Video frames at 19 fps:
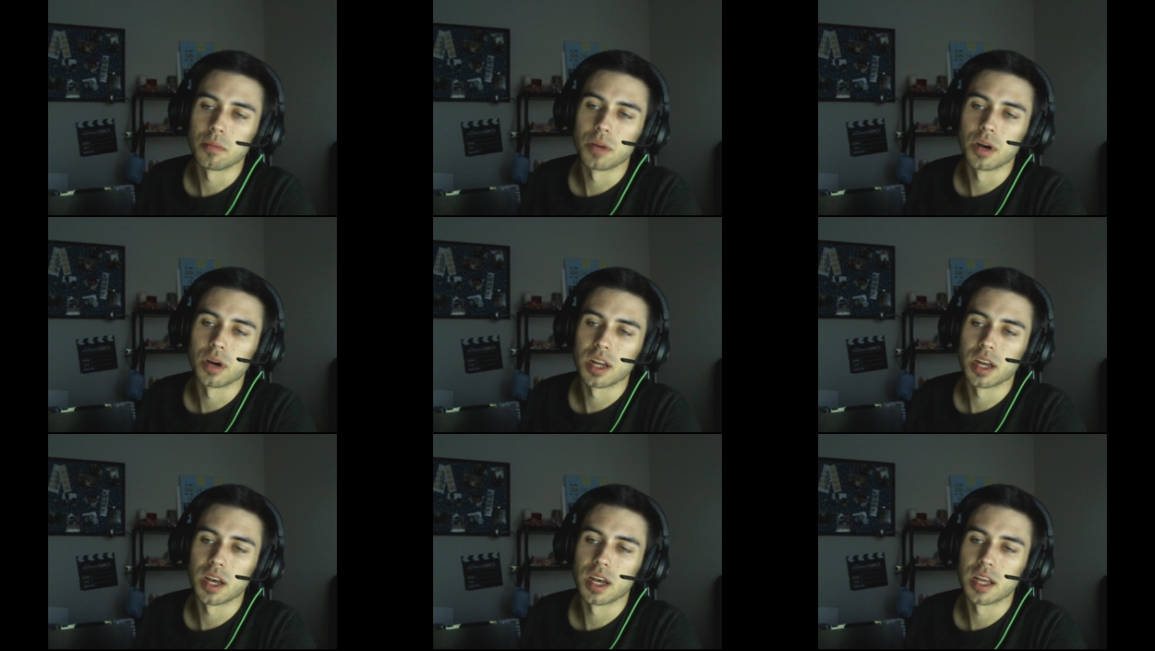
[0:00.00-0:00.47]

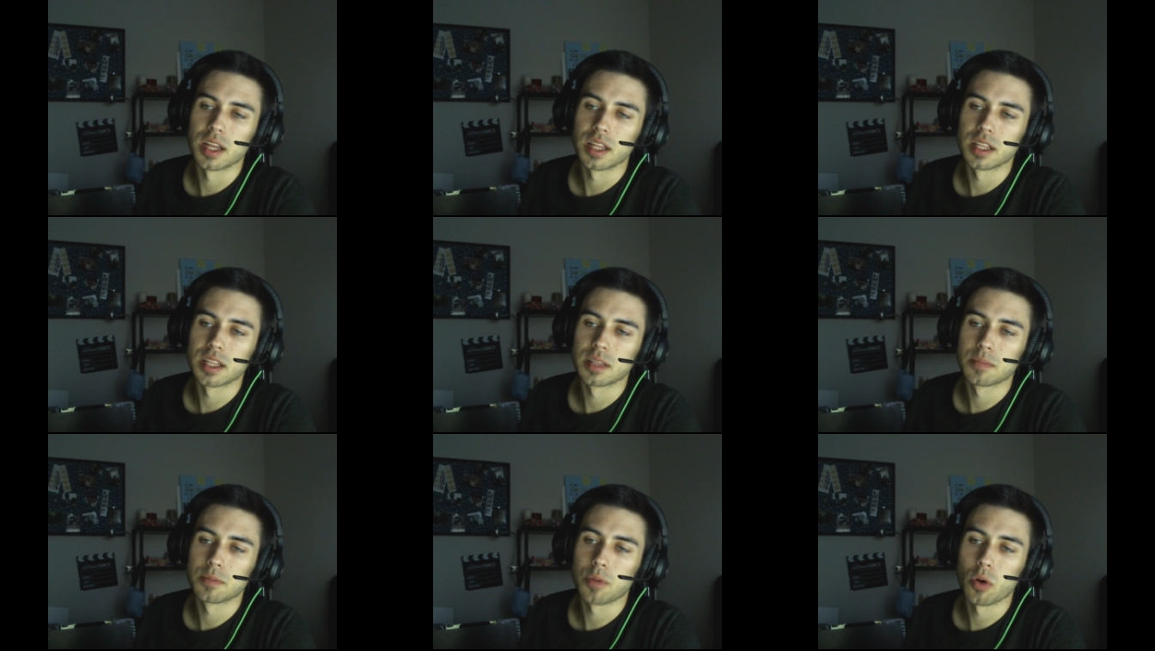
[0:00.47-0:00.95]
But uh,
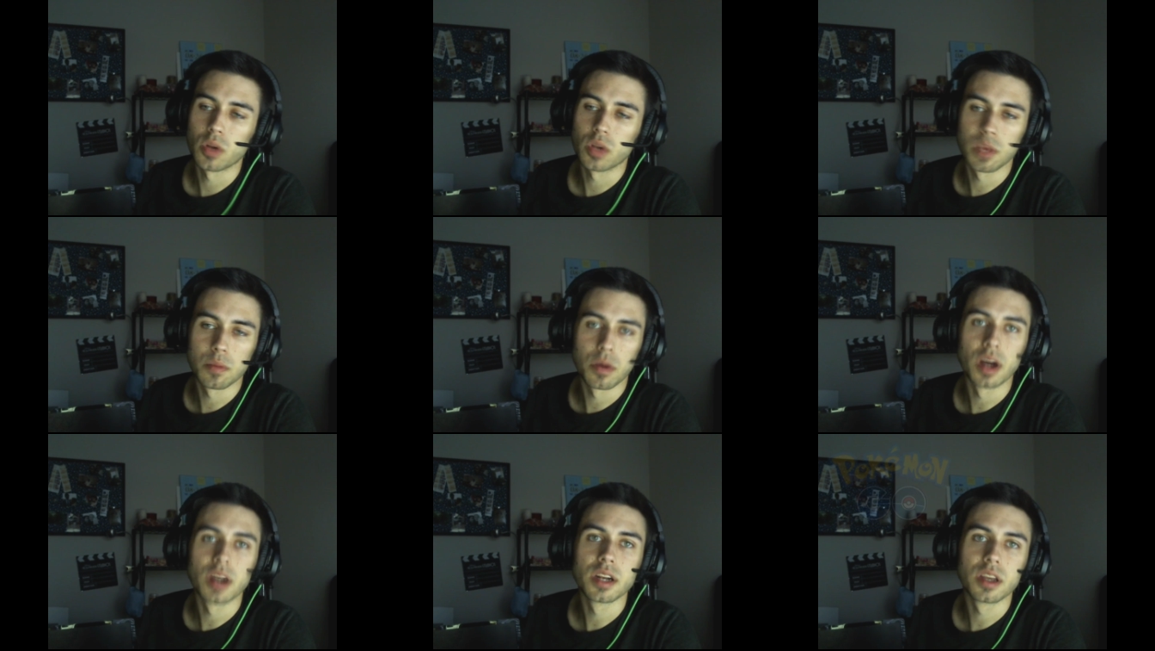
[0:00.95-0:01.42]

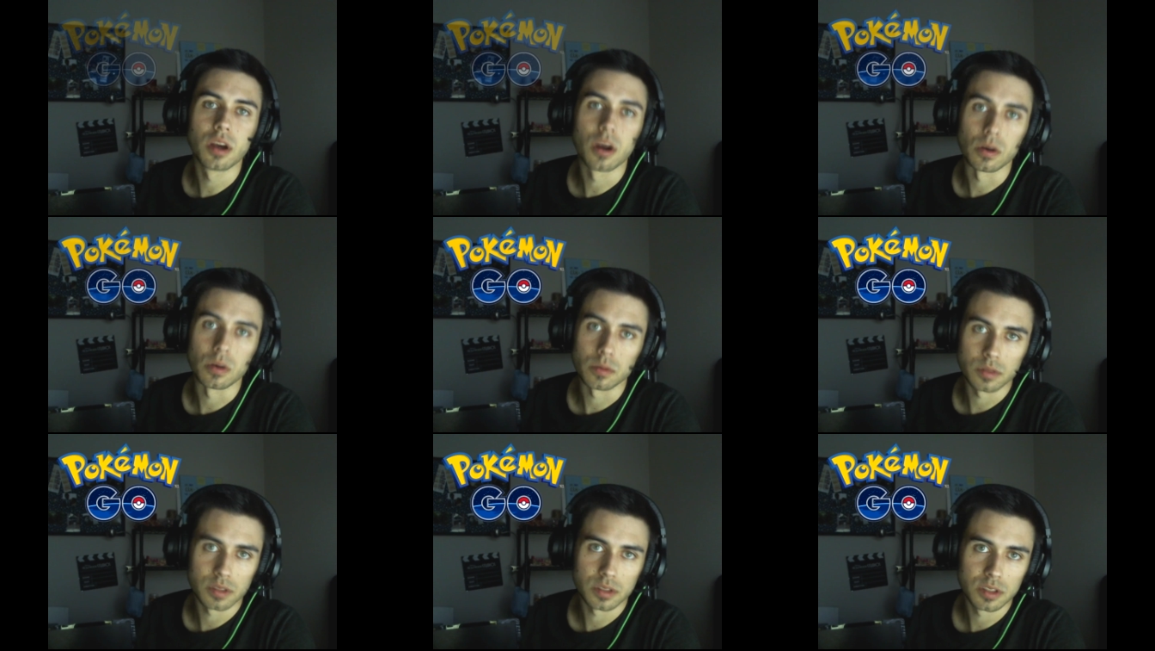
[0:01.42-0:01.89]
Pokemon
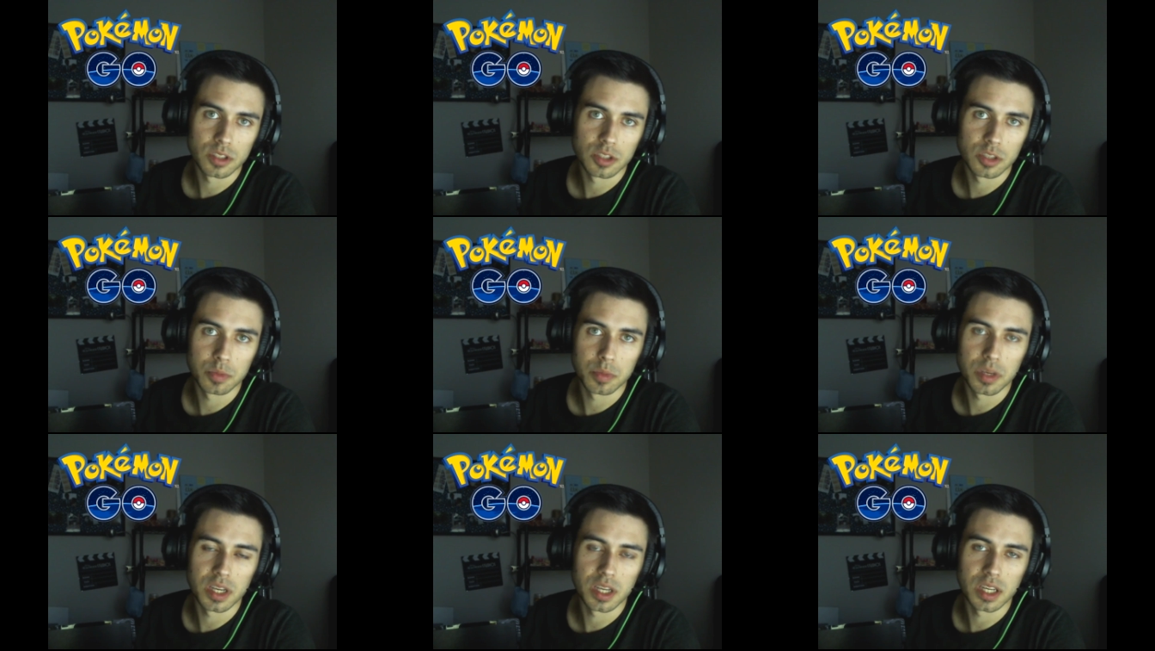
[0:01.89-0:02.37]
Go
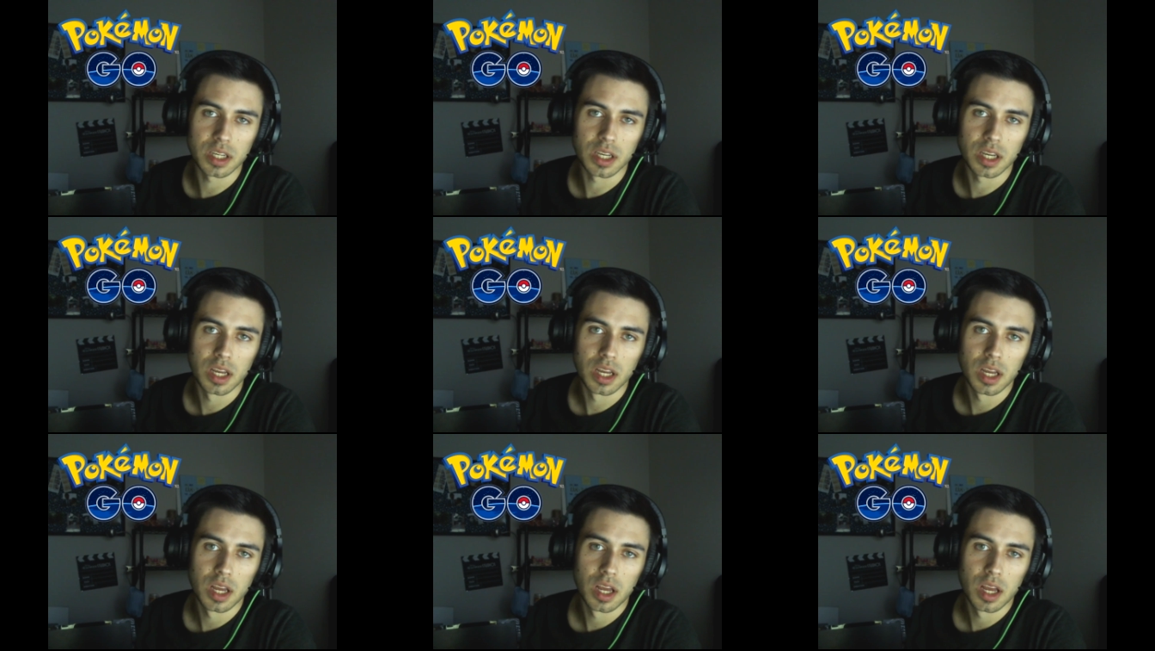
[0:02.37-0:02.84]
is
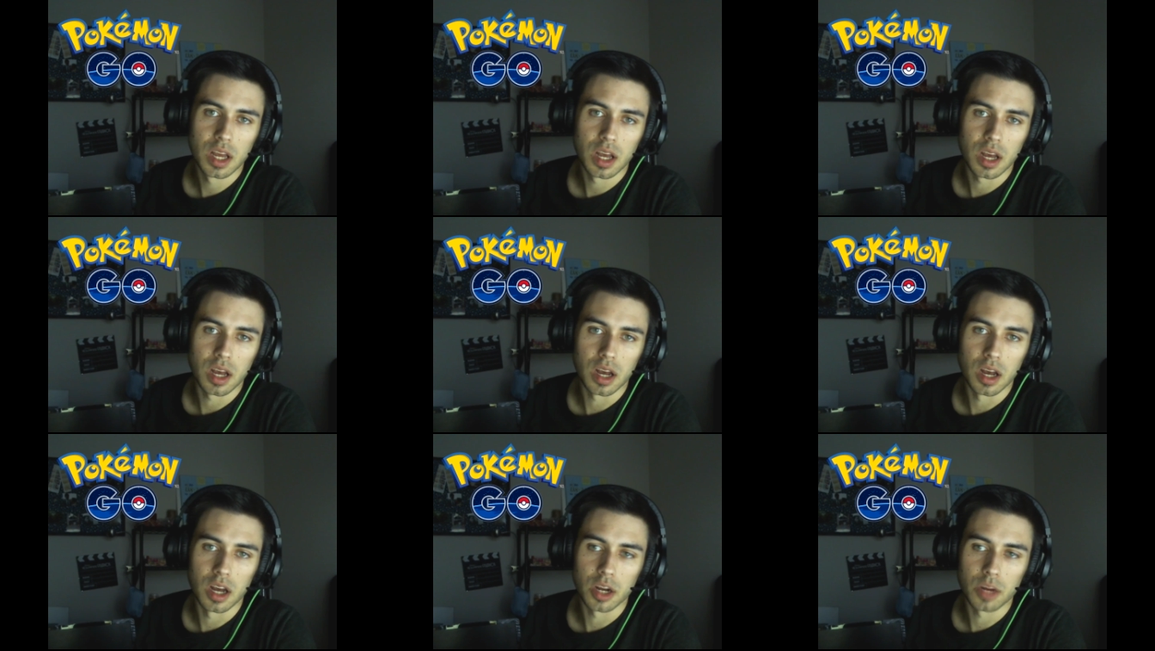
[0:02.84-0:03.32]
being
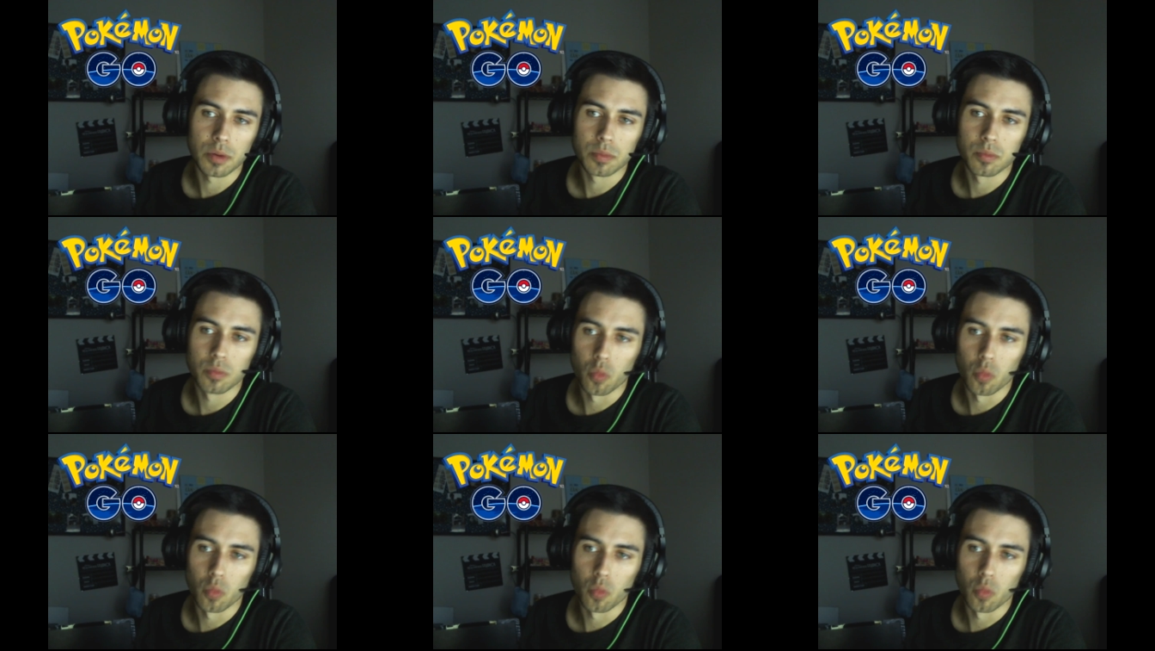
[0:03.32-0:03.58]
uh,